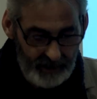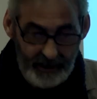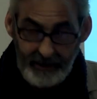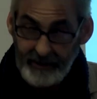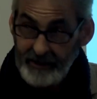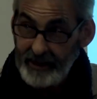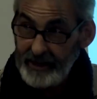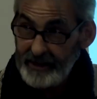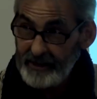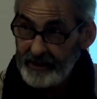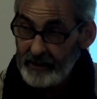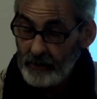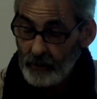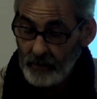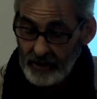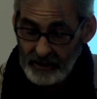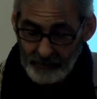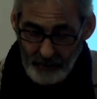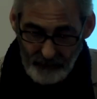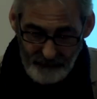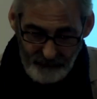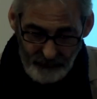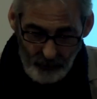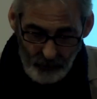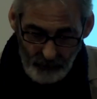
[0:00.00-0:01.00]
This was
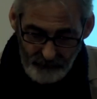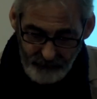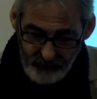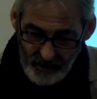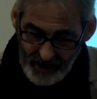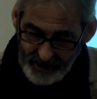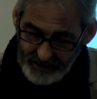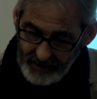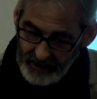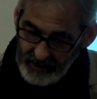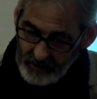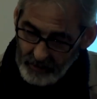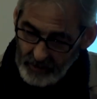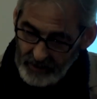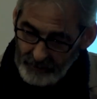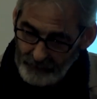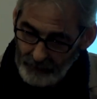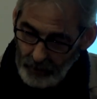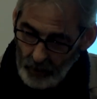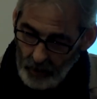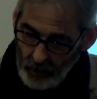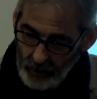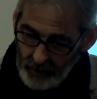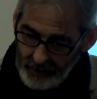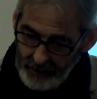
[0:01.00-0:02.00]
before Francis was
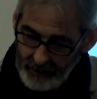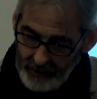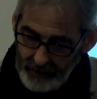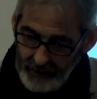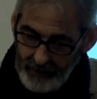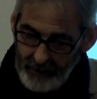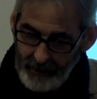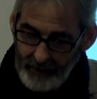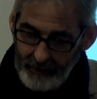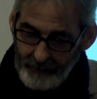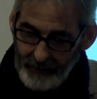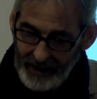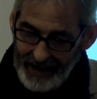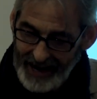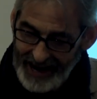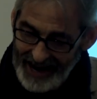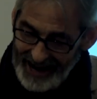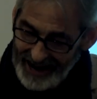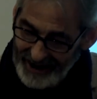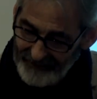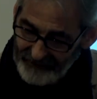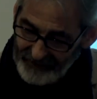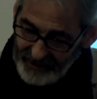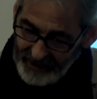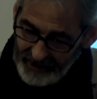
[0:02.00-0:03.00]
born, but
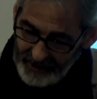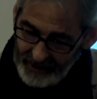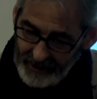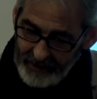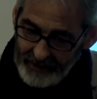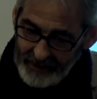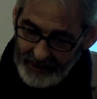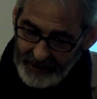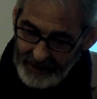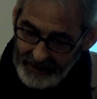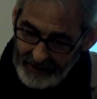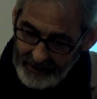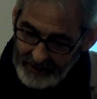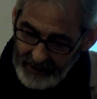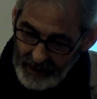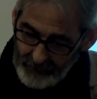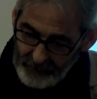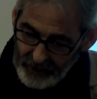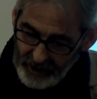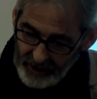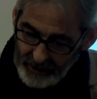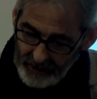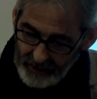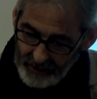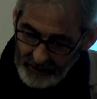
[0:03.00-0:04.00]
after the
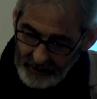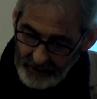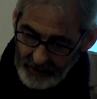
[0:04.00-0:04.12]
conception.